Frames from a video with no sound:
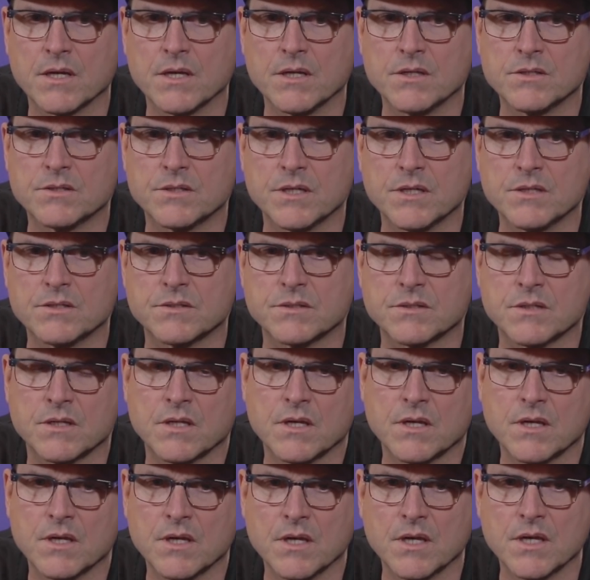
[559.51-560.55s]
He's he's
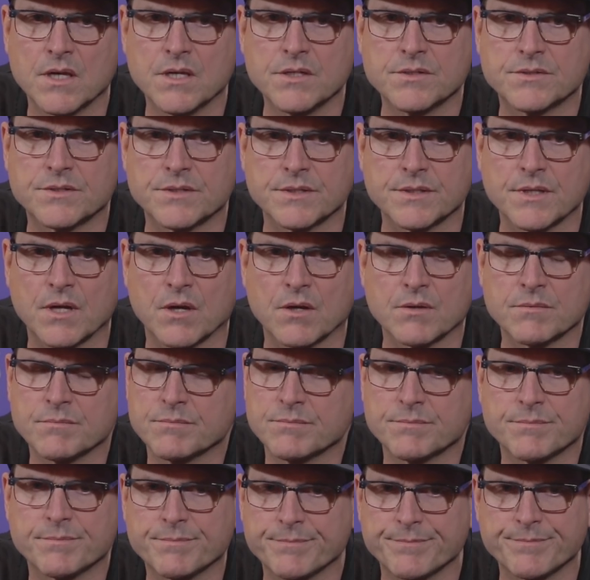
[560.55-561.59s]
he's
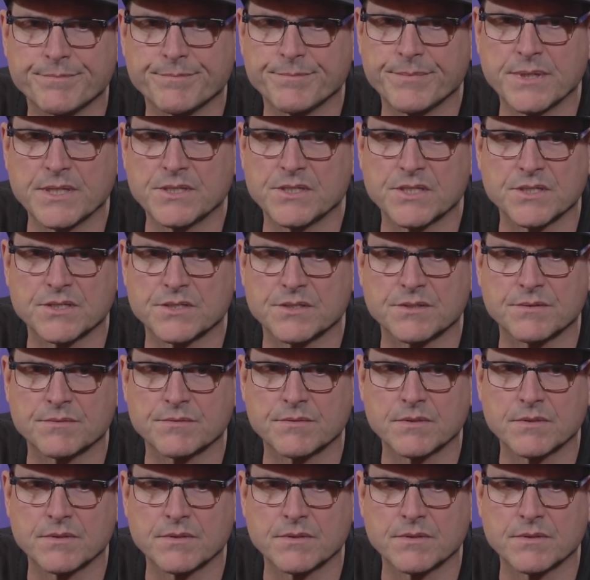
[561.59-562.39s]
been just